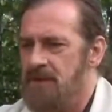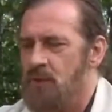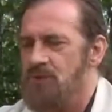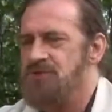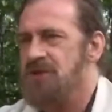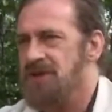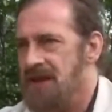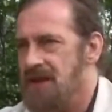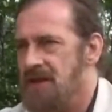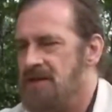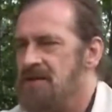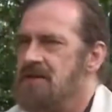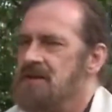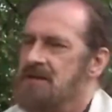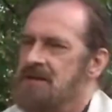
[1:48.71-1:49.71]
which
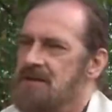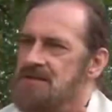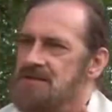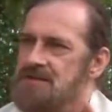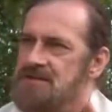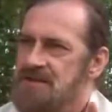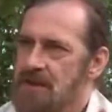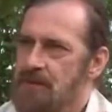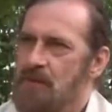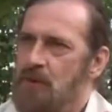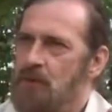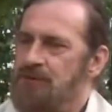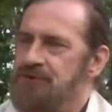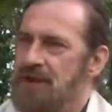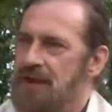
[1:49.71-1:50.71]
again is the same
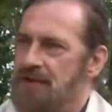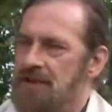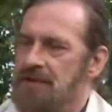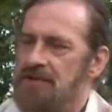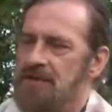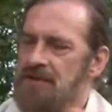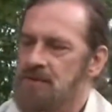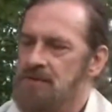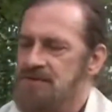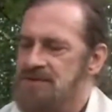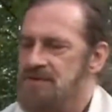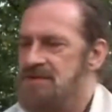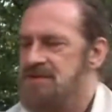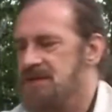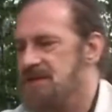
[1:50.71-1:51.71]
old technique they used
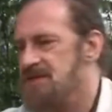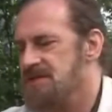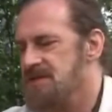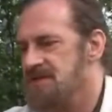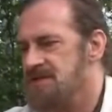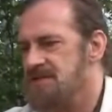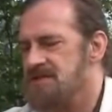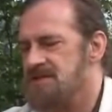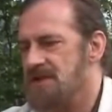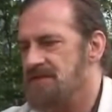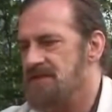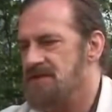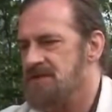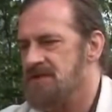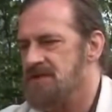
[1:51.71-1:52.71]
in the 60s and
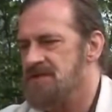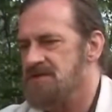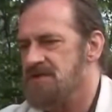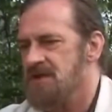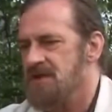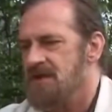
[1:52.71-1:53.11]
70s.